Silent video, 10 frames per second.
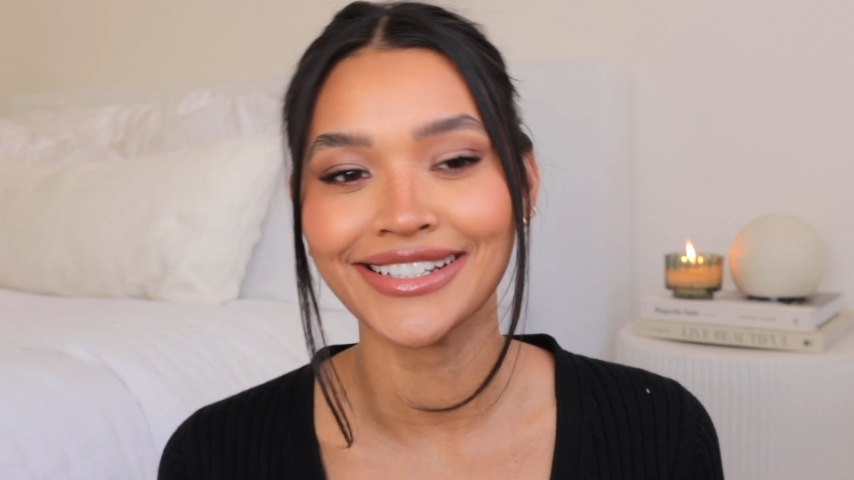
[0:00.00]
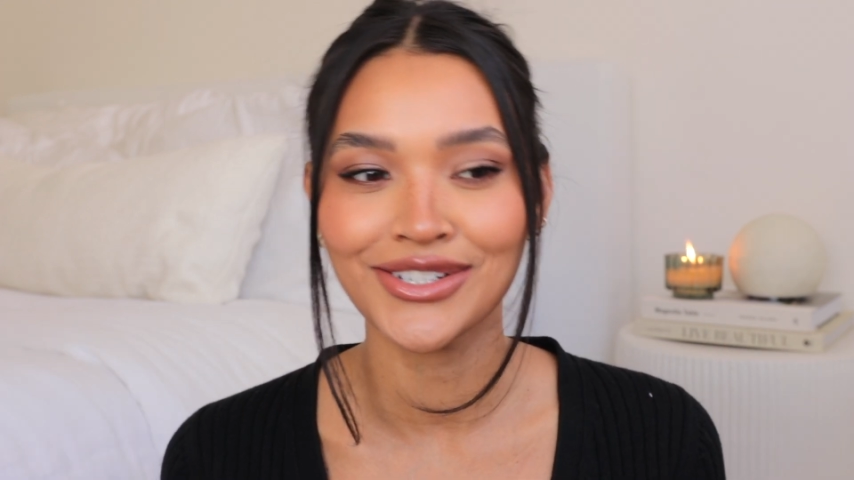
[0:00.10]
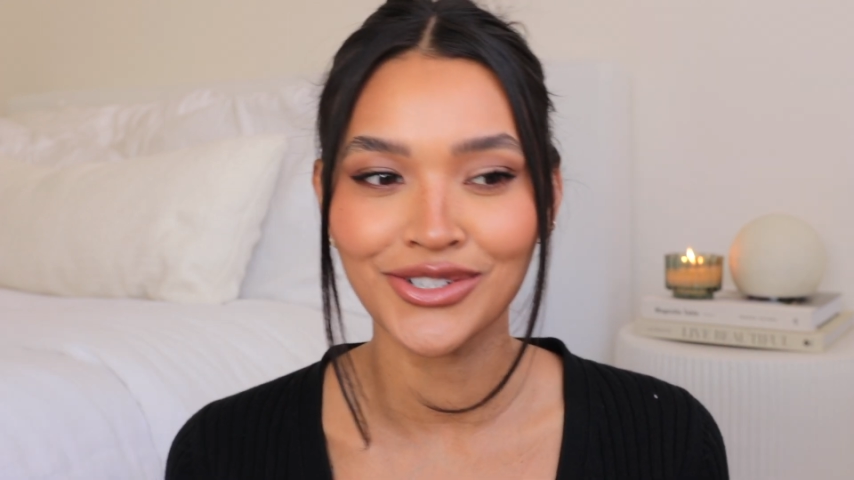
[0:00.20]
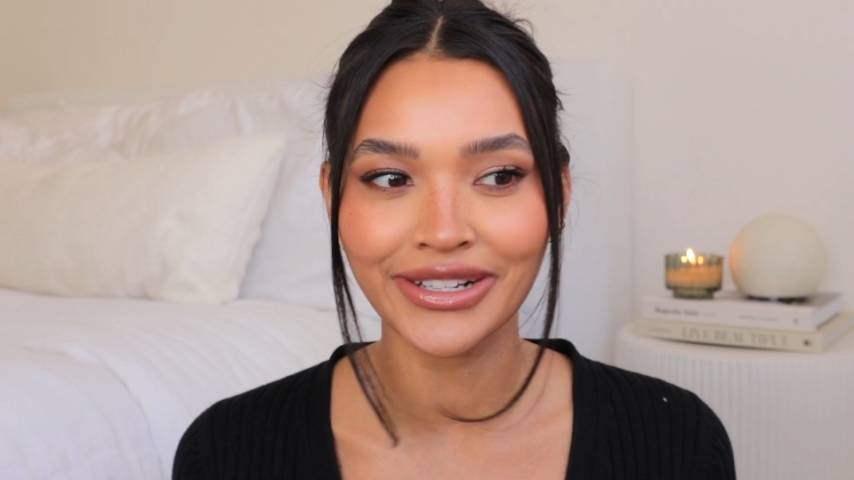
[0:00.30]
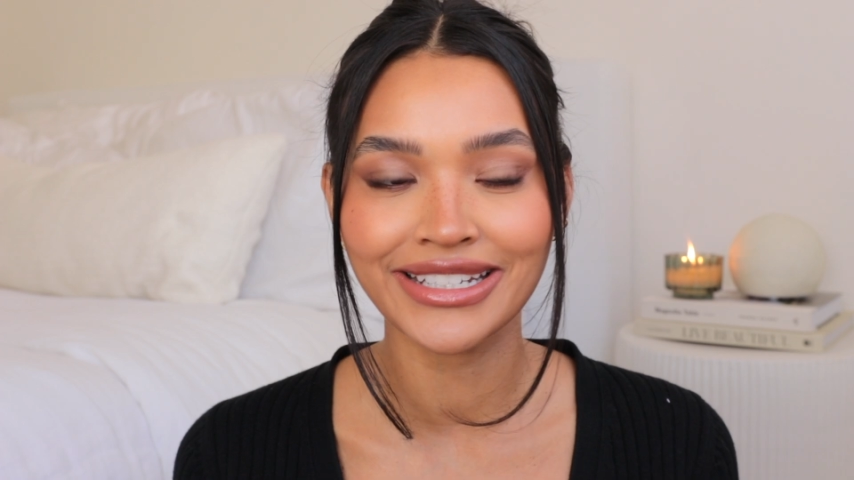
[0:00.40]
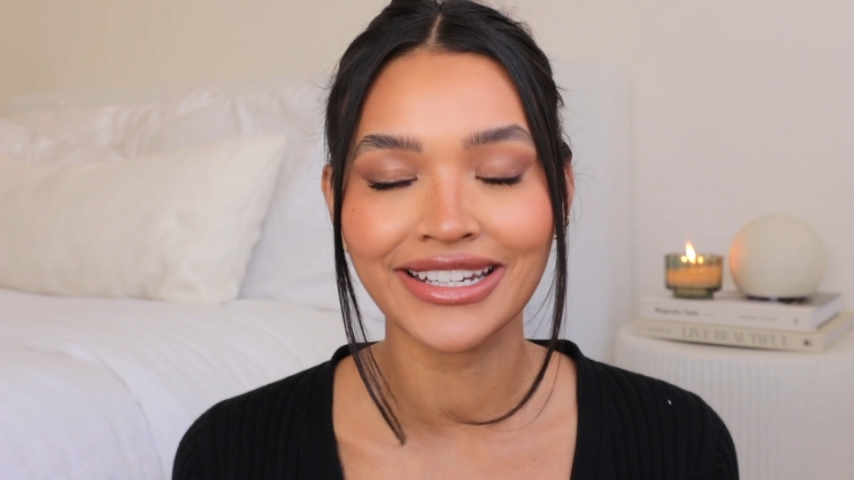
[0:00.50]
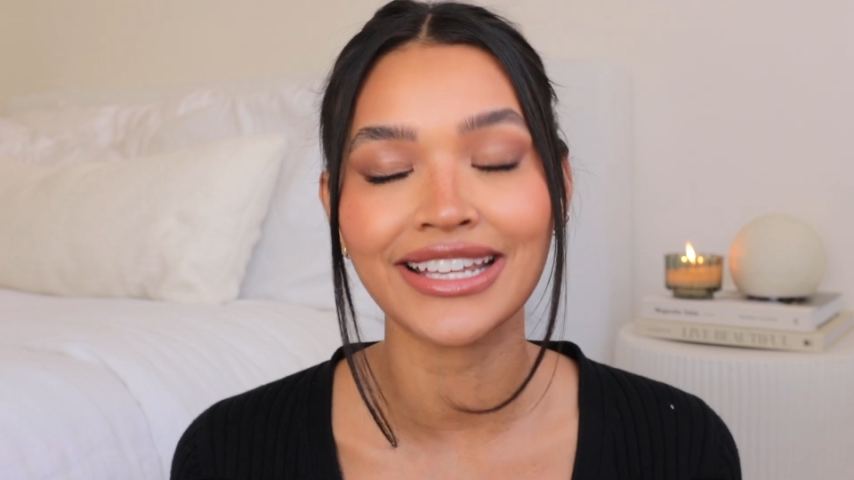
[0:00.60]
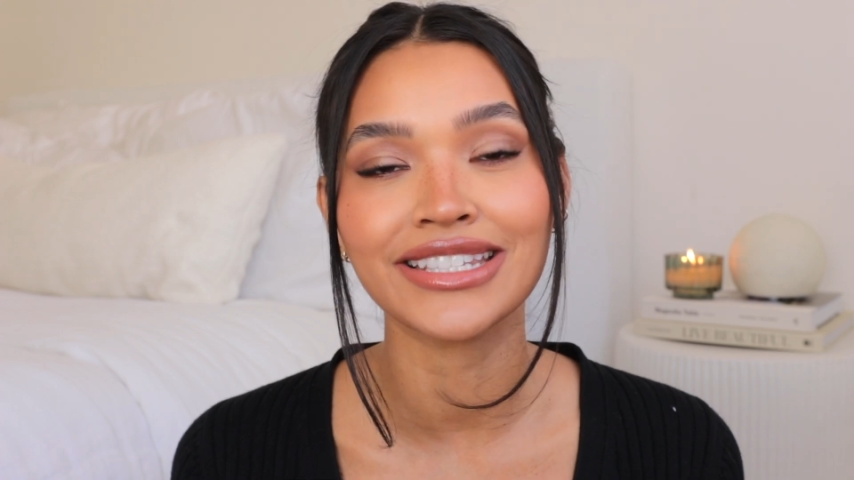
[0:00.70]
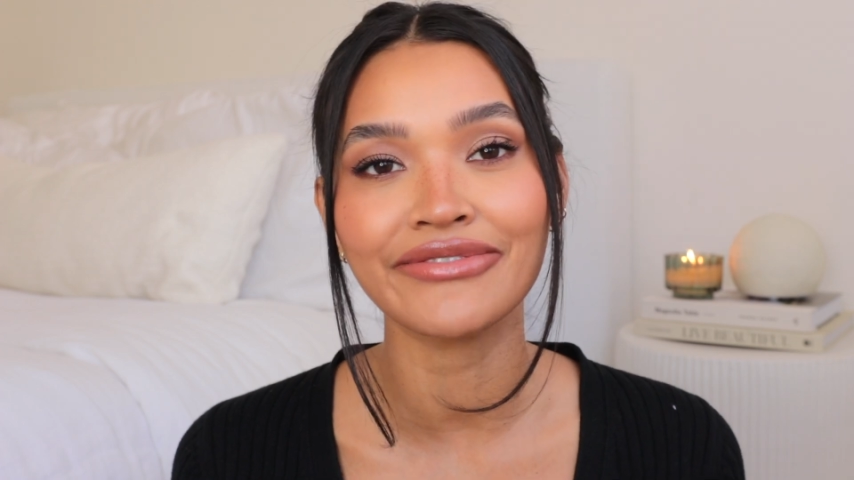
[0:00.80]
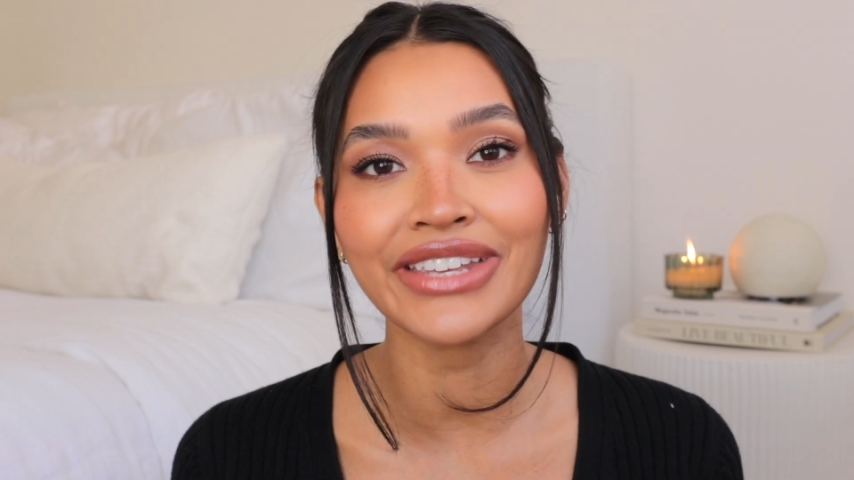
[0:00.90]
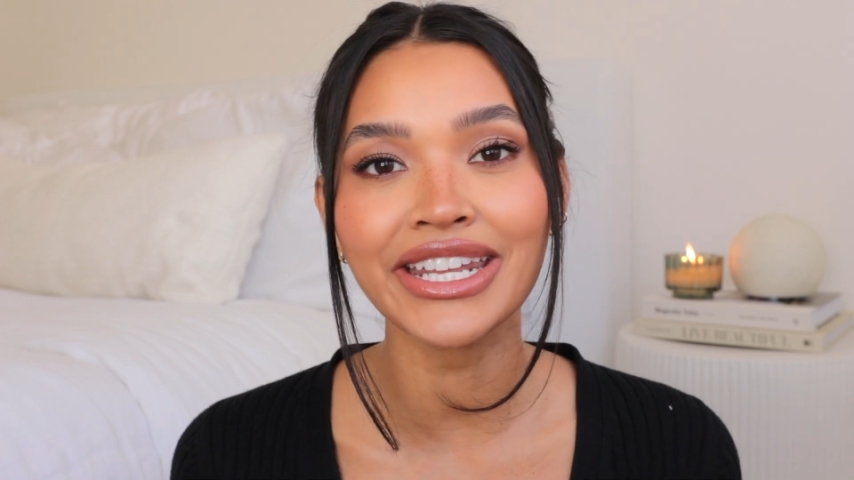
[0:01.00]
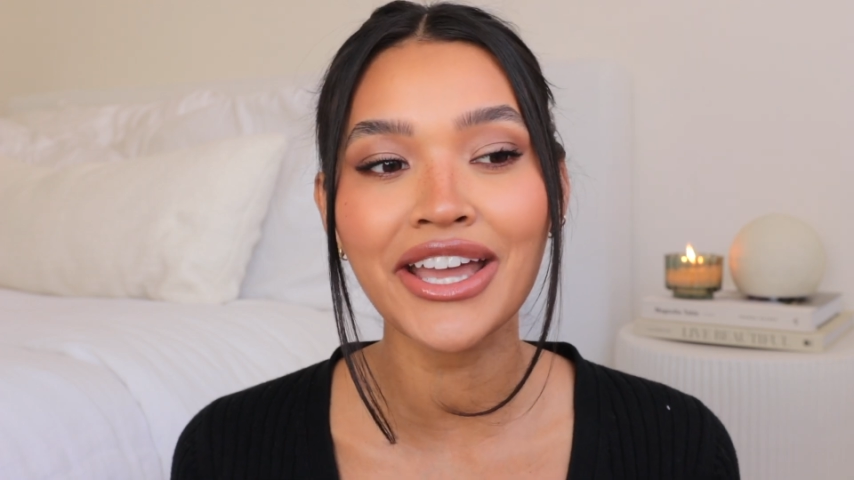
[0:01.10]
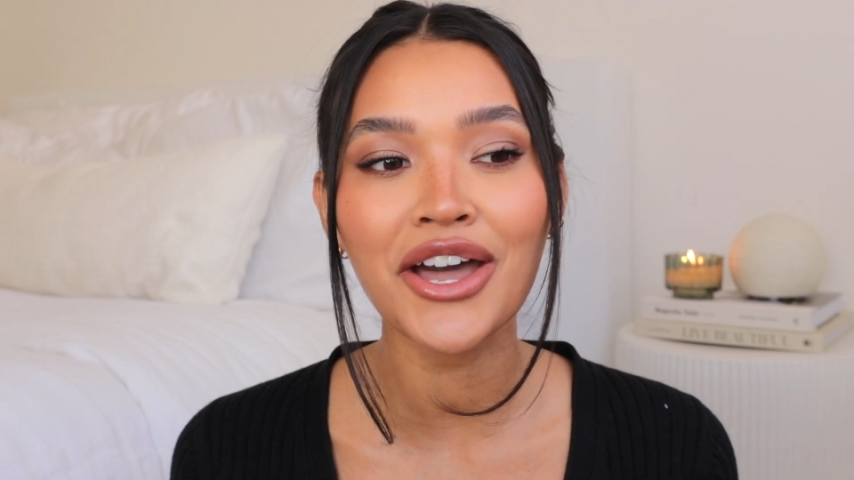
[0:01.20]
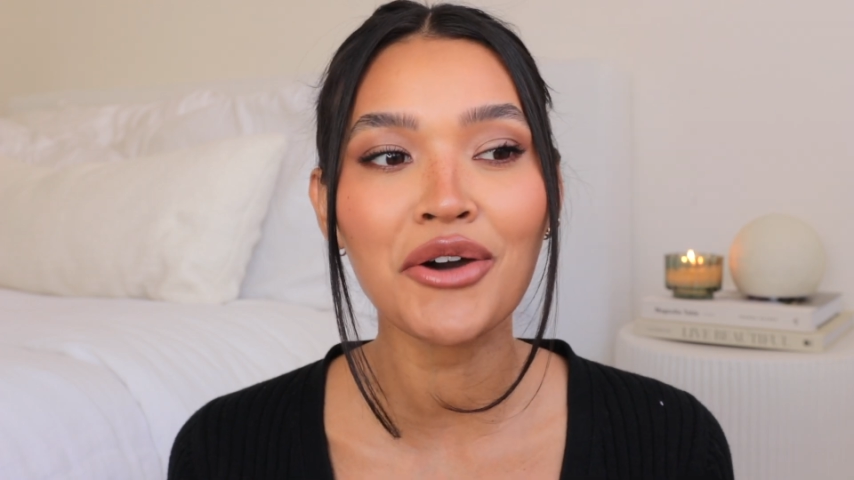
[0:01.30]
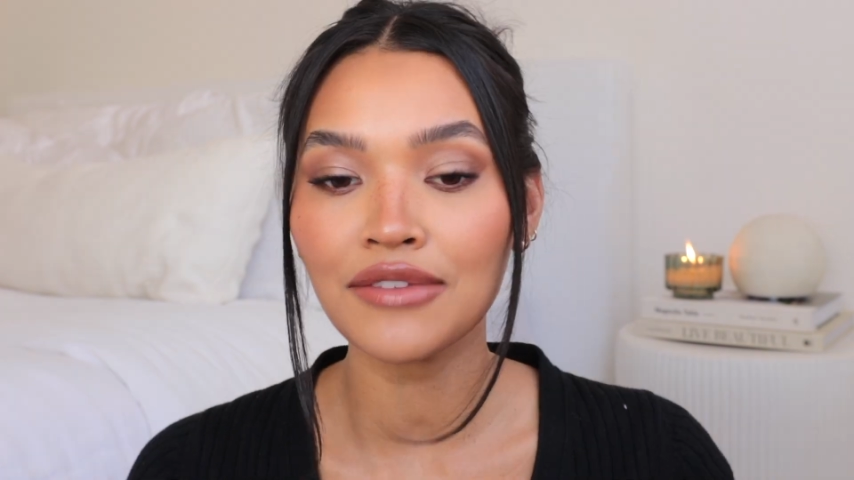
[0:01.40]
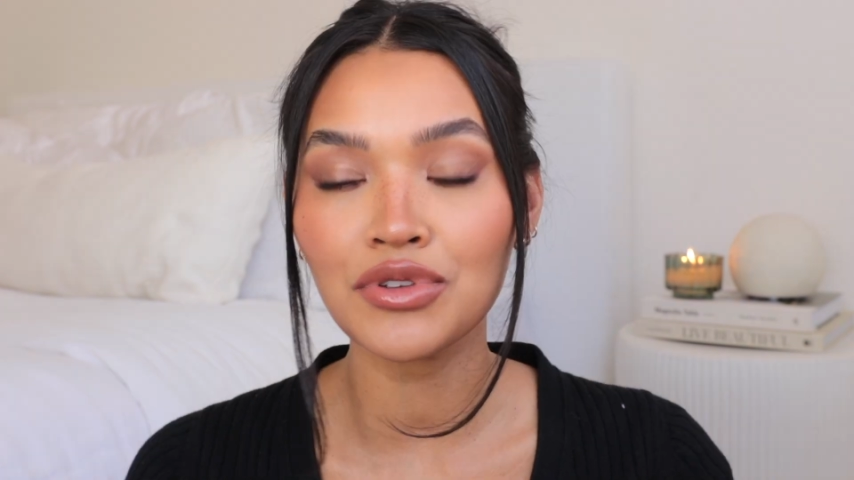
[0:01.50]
enjoyed today's video.